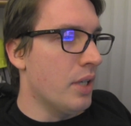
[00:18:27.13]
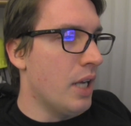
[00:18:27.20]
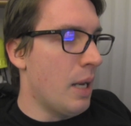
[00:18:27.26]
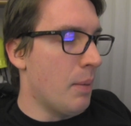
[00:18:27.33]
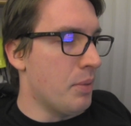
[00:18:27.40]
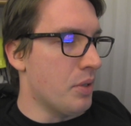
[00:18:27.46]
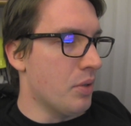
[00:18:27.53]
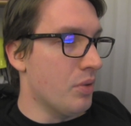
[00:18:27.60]

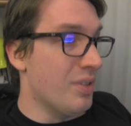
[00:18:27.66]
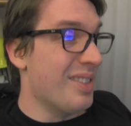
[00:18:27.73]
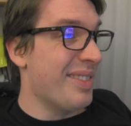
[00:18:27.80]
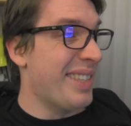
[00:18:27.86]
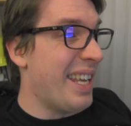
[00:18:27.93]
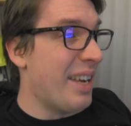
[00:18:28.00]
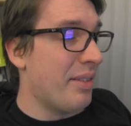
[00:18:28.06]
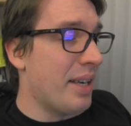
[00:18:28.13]
episode. So
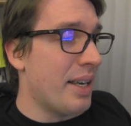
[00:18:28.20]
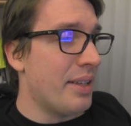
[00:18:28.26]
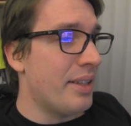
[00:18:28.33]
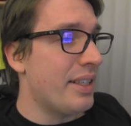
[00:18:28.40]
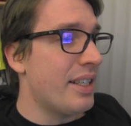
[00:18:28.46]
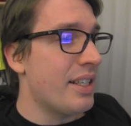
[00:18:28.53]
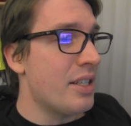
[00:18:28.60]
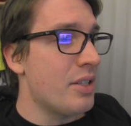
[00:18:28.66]
now all
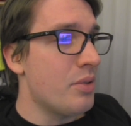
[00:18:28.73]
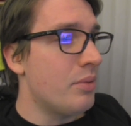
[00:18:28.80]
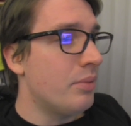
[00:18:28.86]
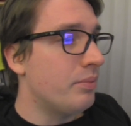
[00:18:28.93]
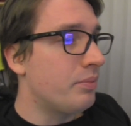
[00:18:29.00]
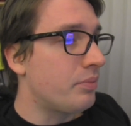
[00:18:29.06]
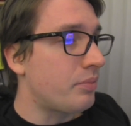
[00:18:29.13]
I gotta do